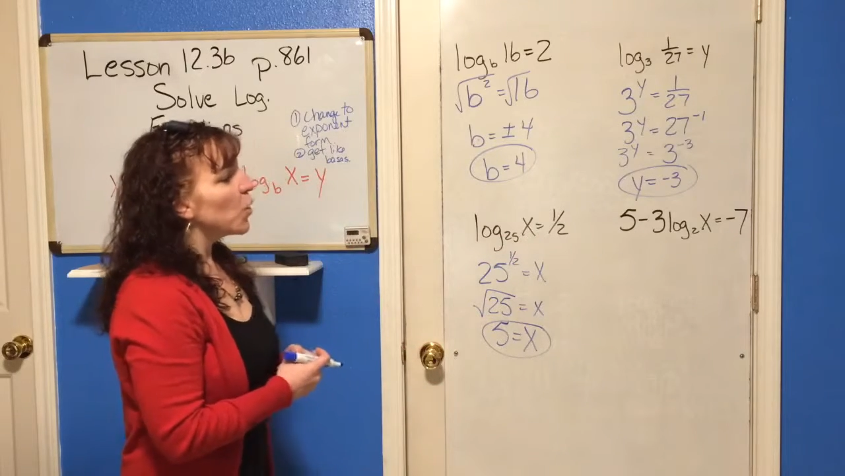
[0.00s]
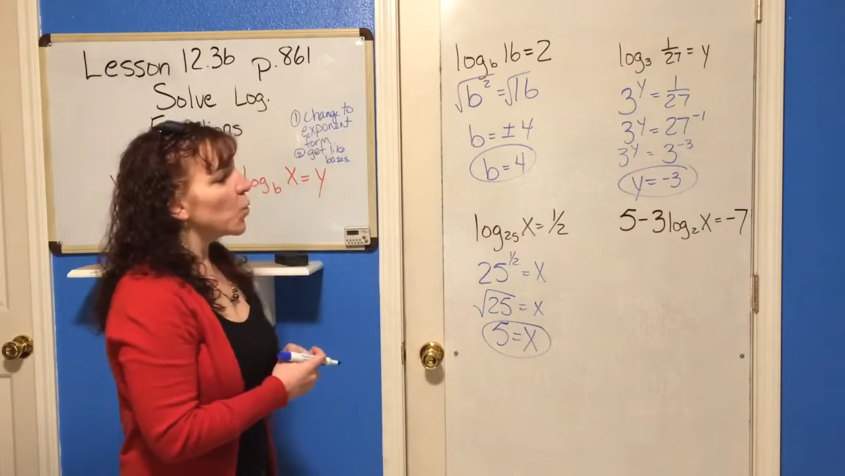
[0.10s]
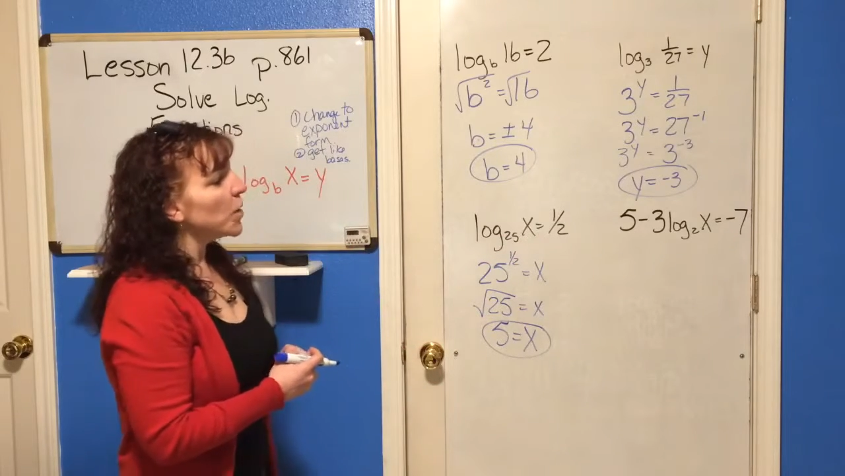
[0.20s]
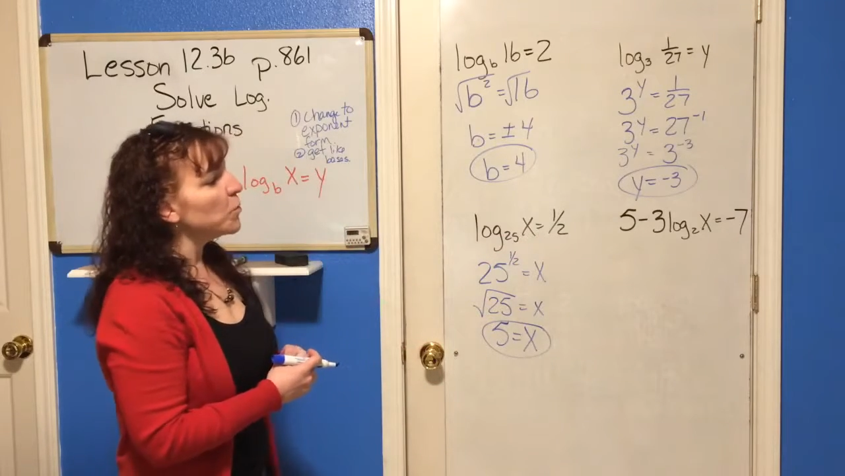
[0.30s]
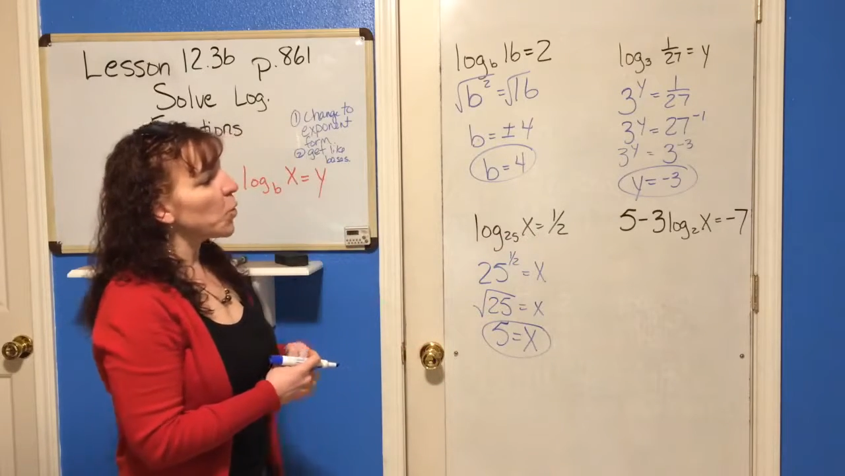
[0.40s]

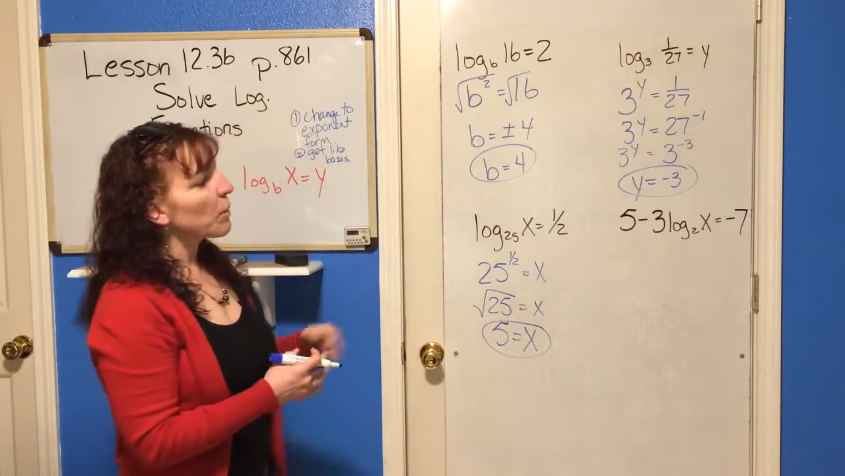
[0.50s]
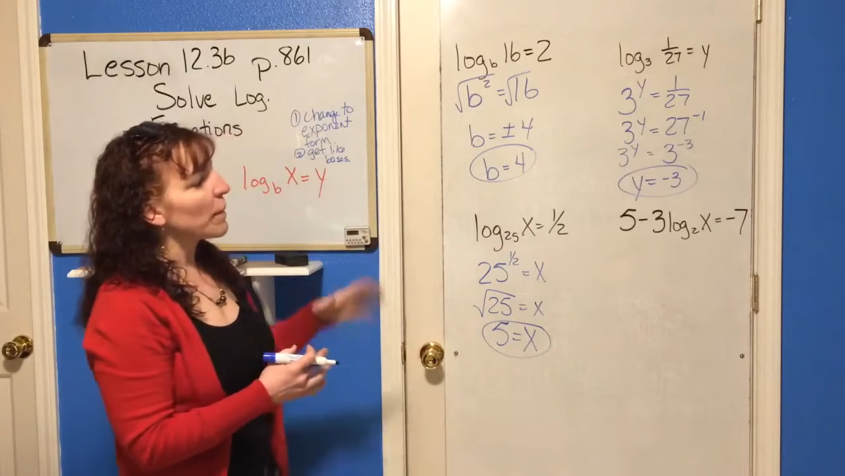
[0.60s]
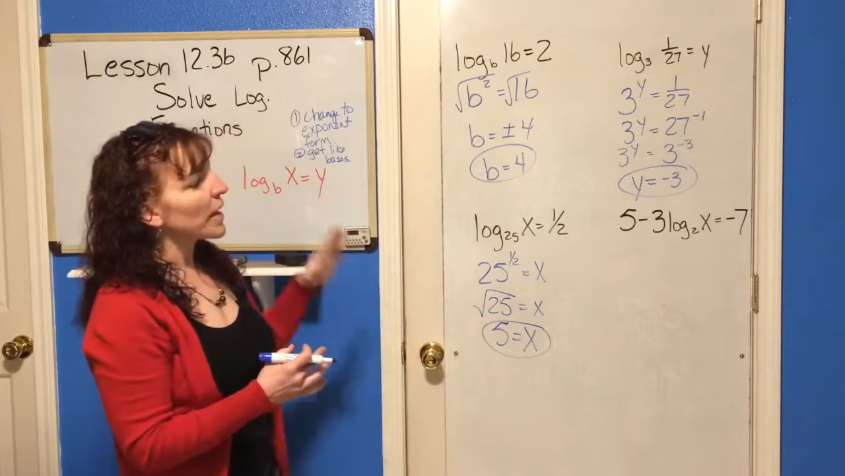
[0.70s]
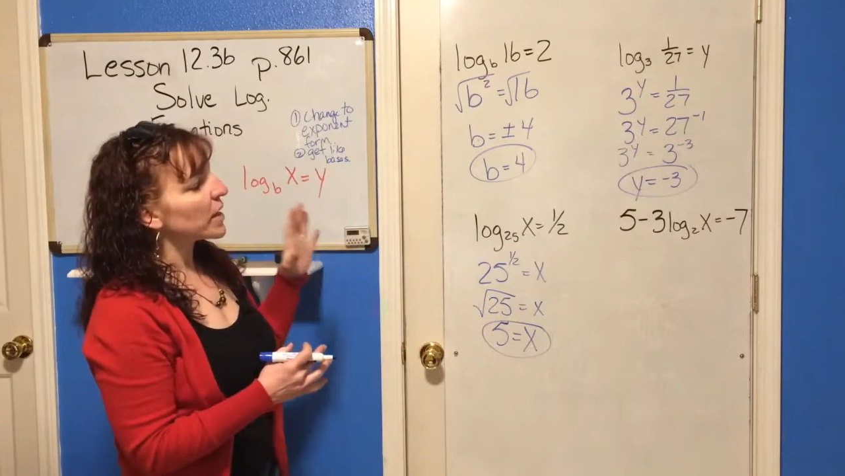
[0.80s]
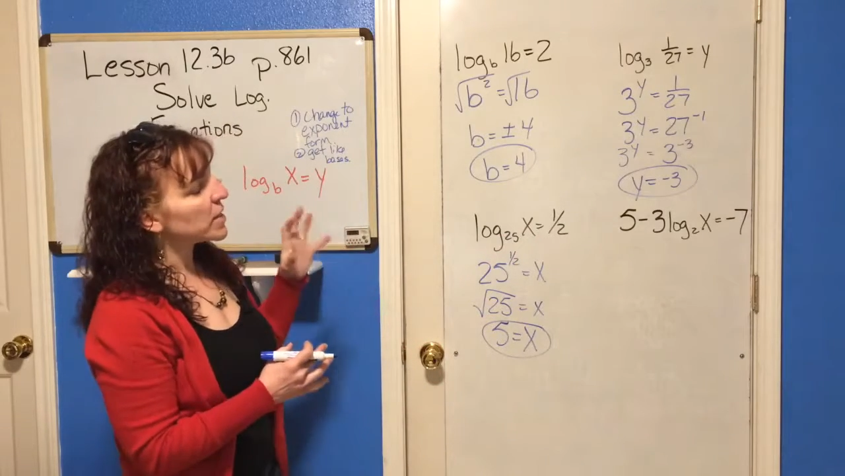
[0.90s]
One more,
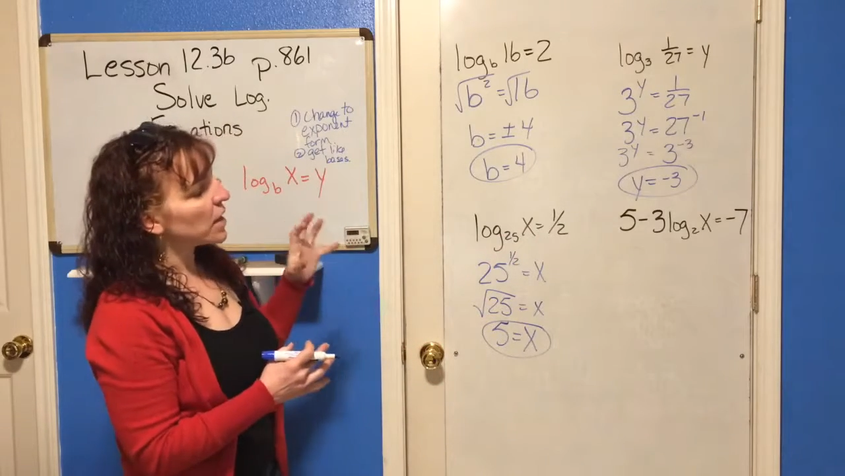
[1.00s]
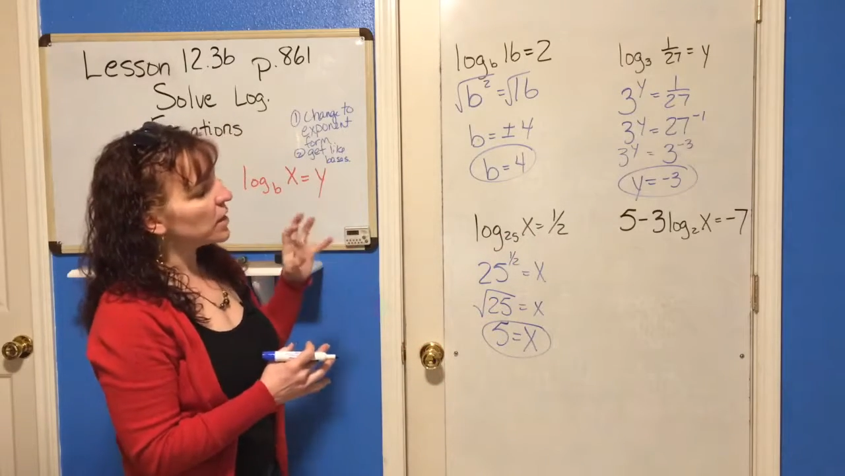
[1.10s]
but it's a